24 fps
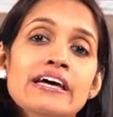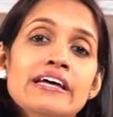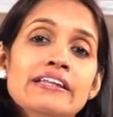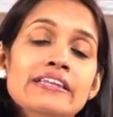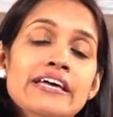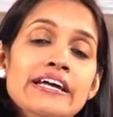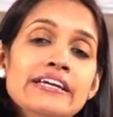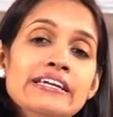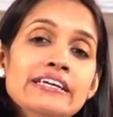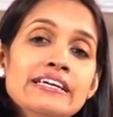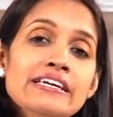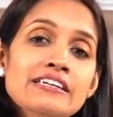
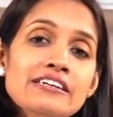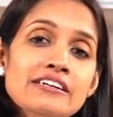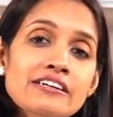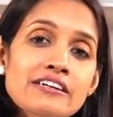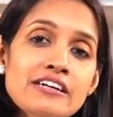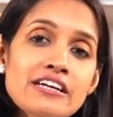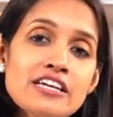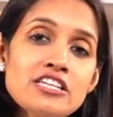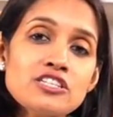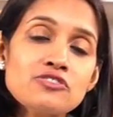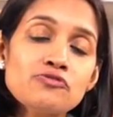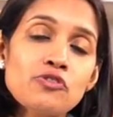that
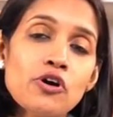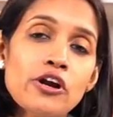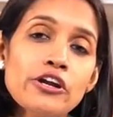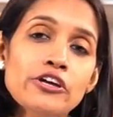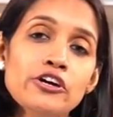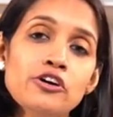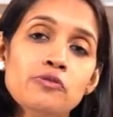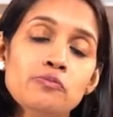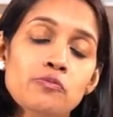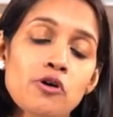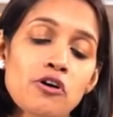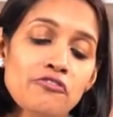increased
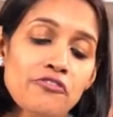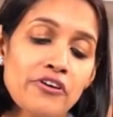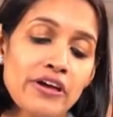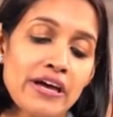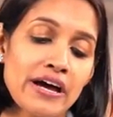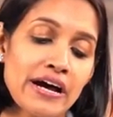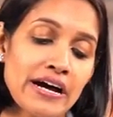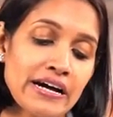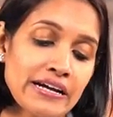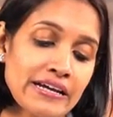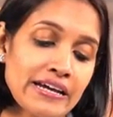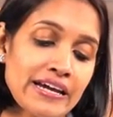volume of
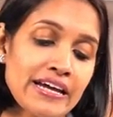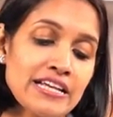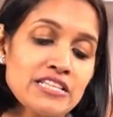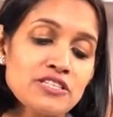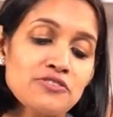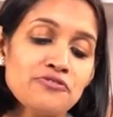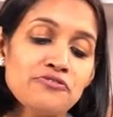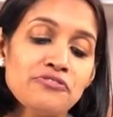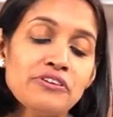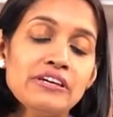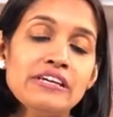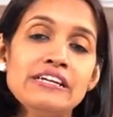air
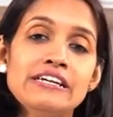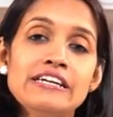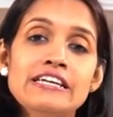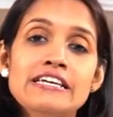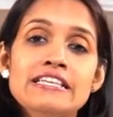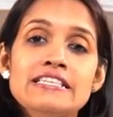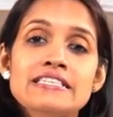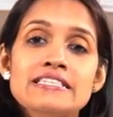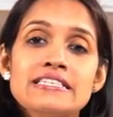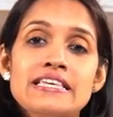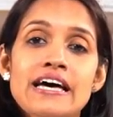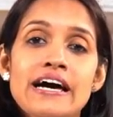gets filled
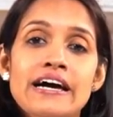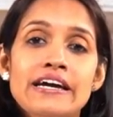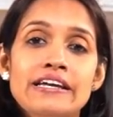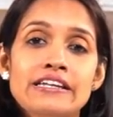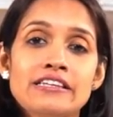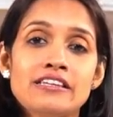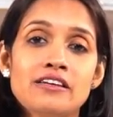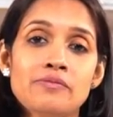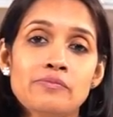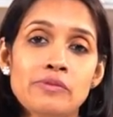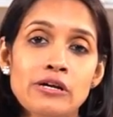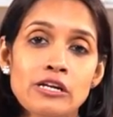inside
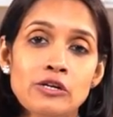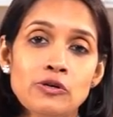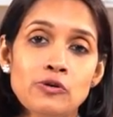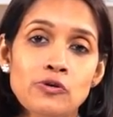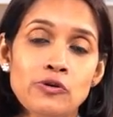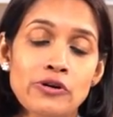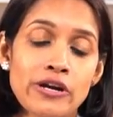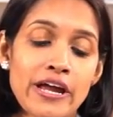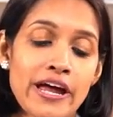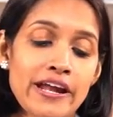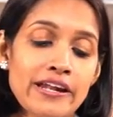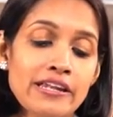the
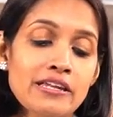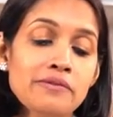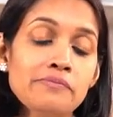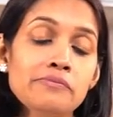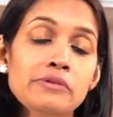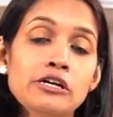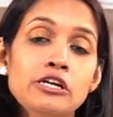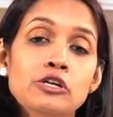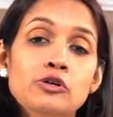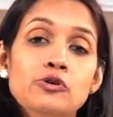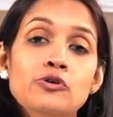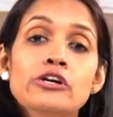balloon and the
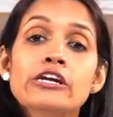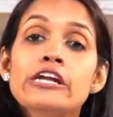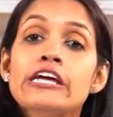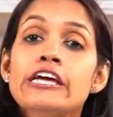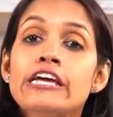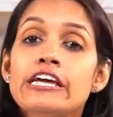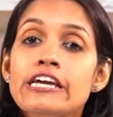balloon